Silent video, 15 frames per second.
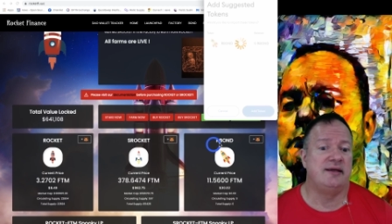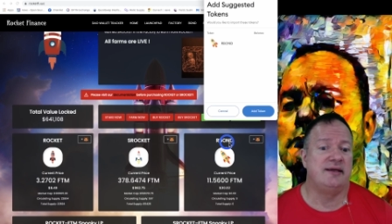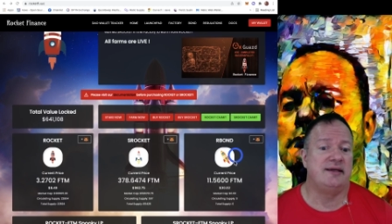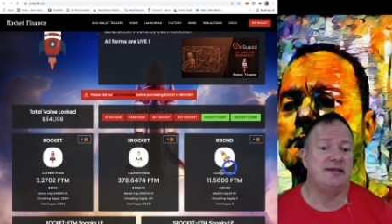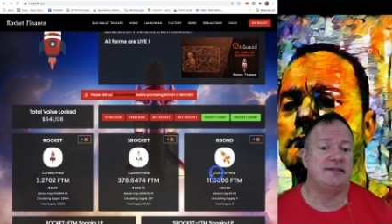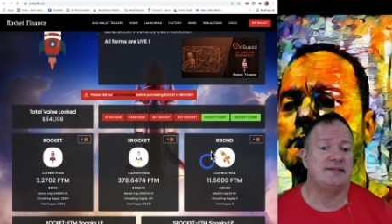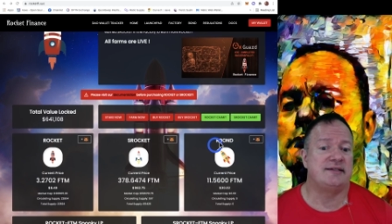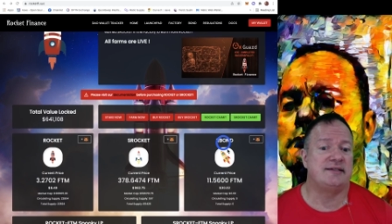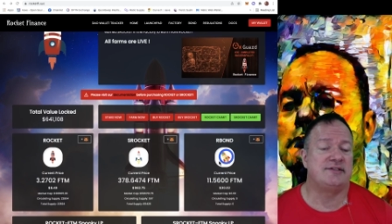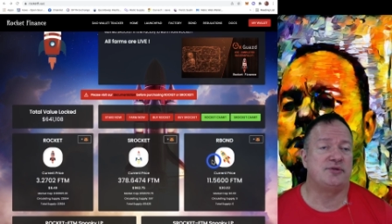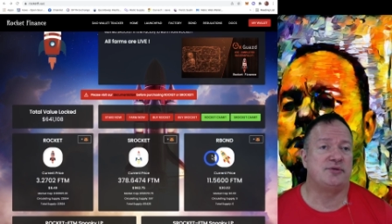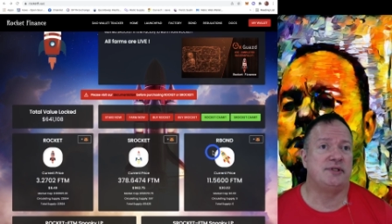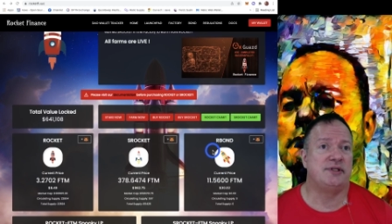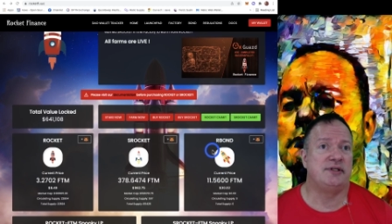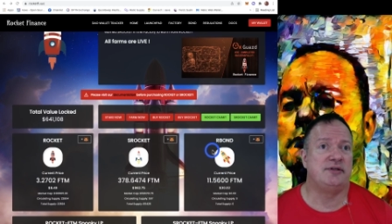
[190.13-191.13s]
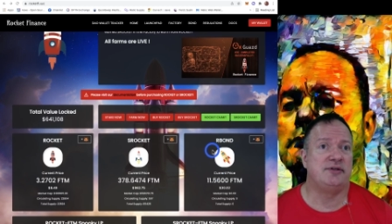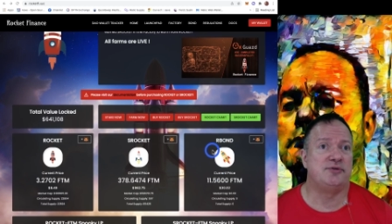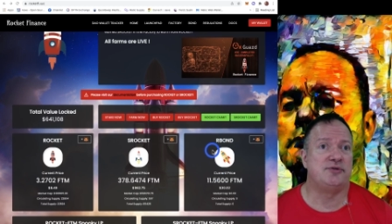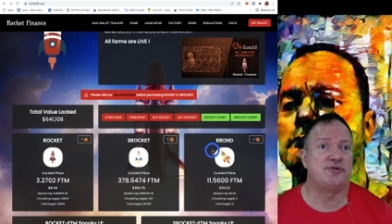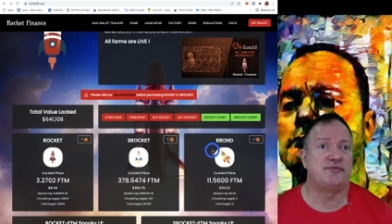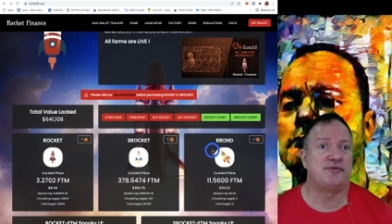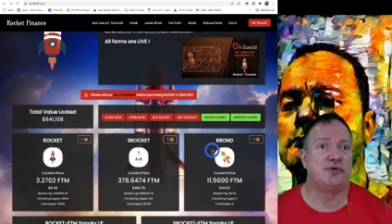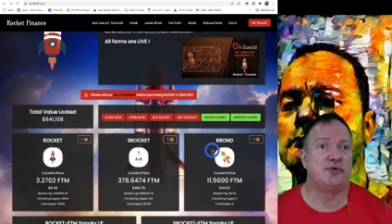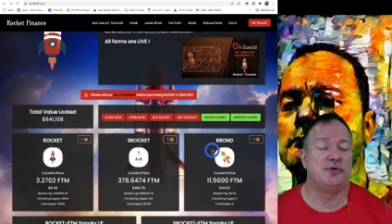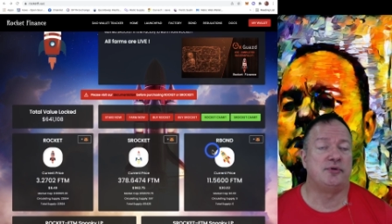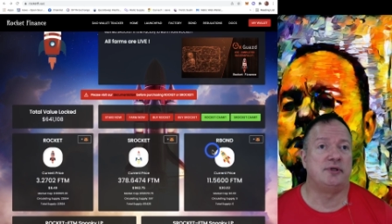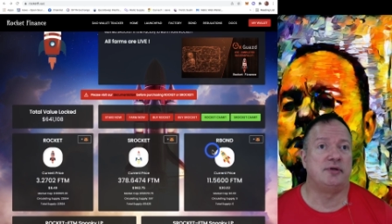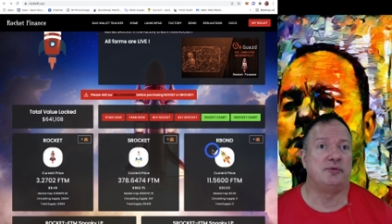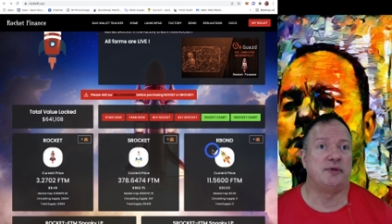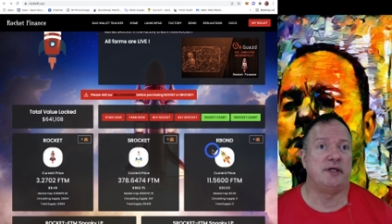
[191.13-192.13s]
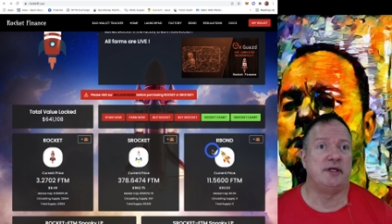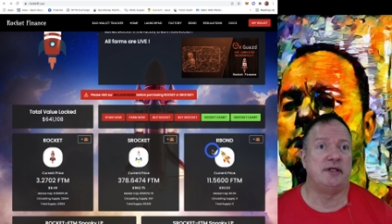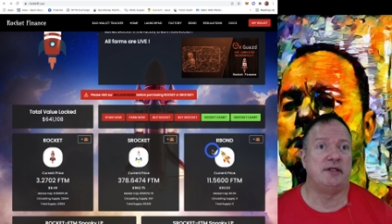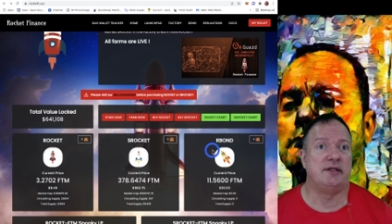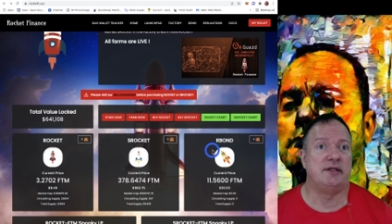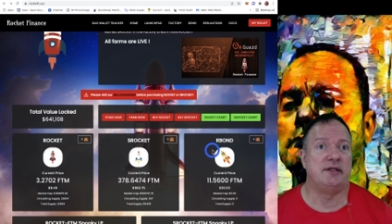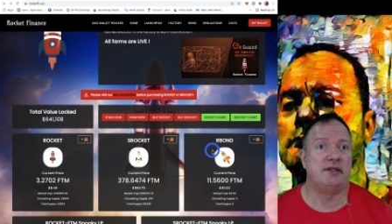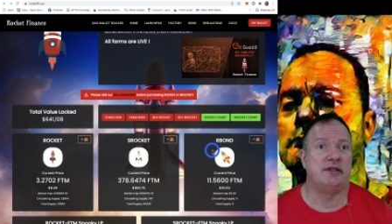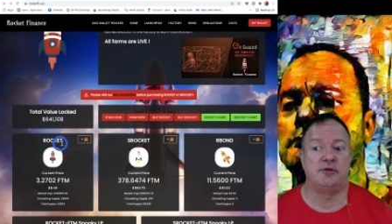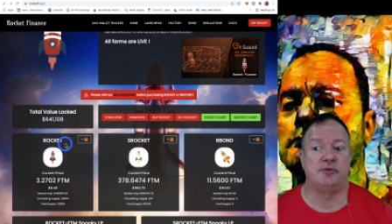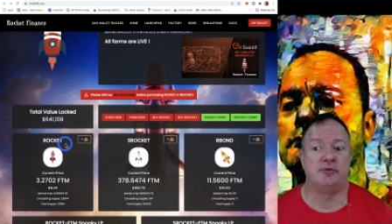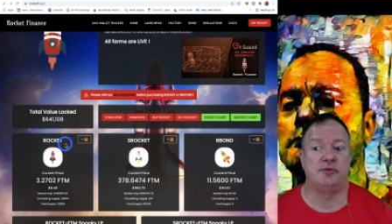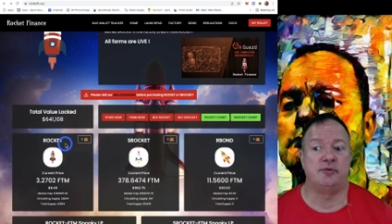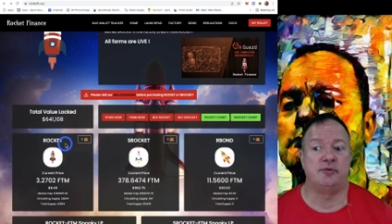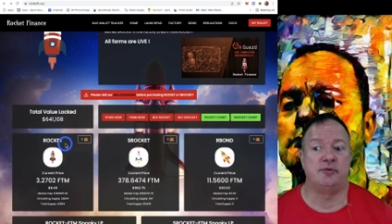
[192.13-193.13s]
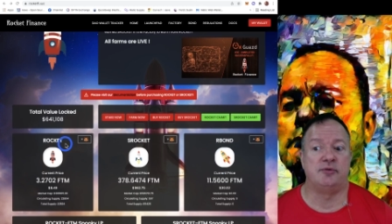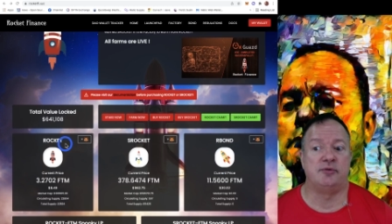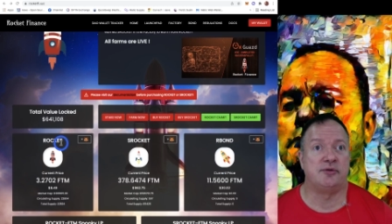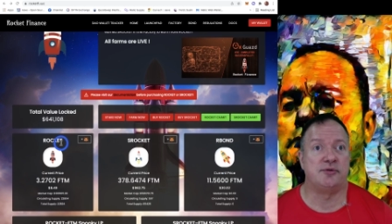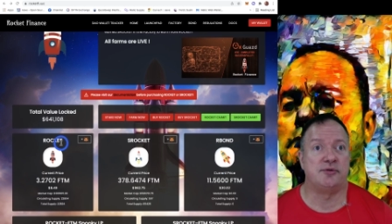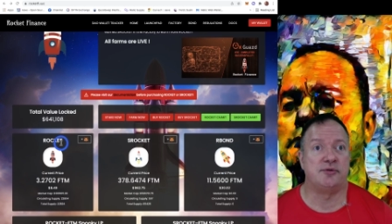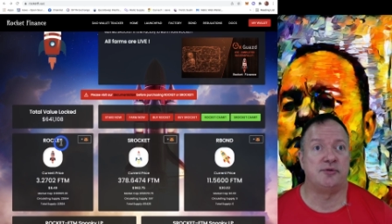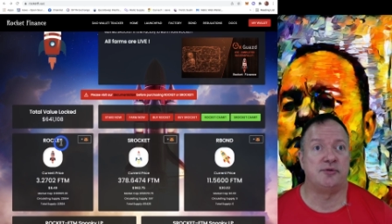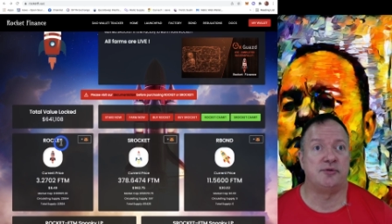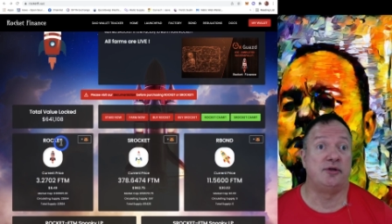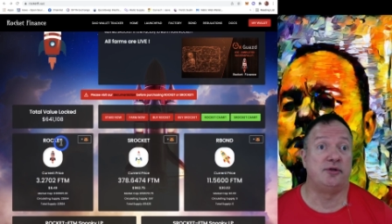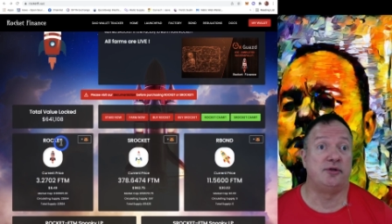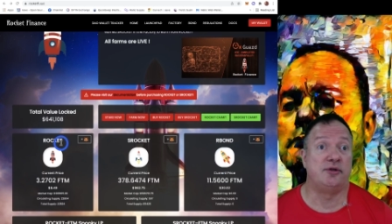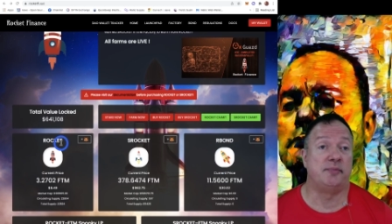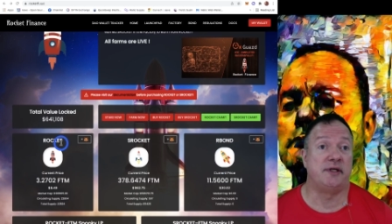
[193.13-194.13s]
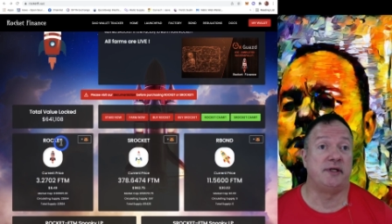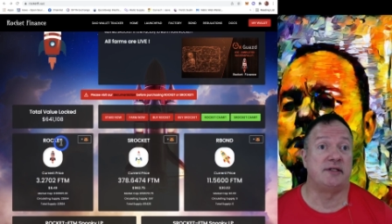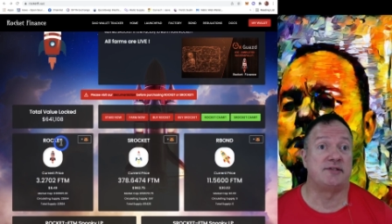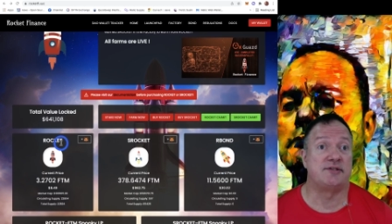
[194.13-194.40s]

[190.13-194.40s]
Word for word: it's only useful when the Rocket goes under peg.